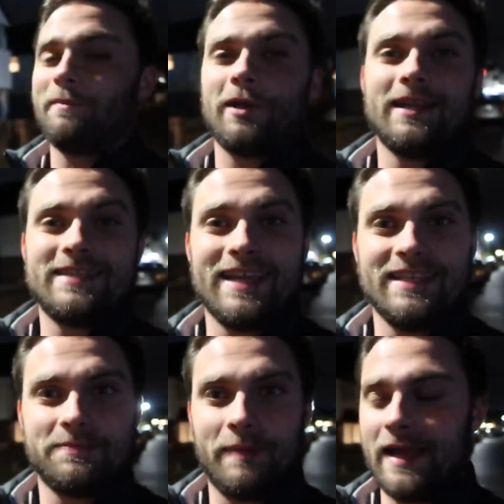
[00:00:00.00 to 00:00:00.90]
I'm going to
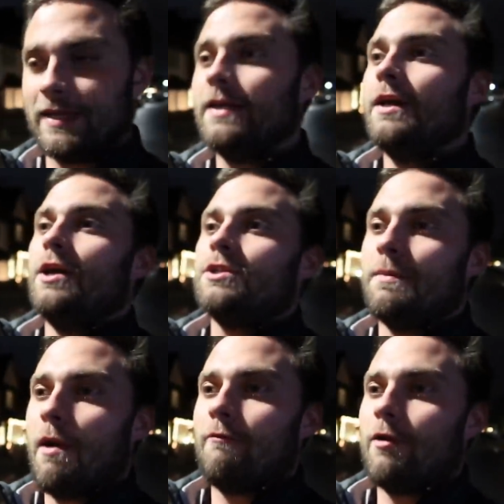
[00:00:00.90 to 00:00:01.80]
take this back
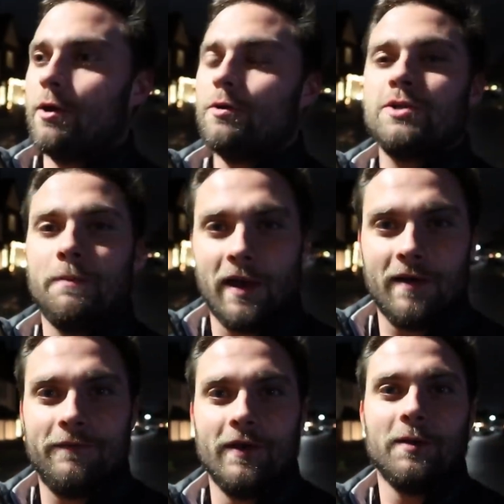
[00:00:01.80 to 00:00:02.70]
tomorrow to
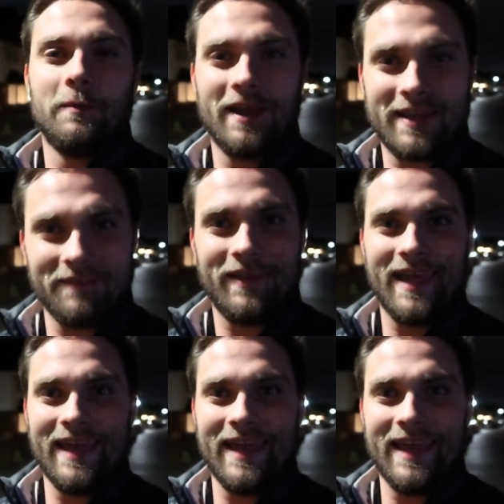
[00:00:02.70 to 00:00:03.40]
Burford, and we're going to give it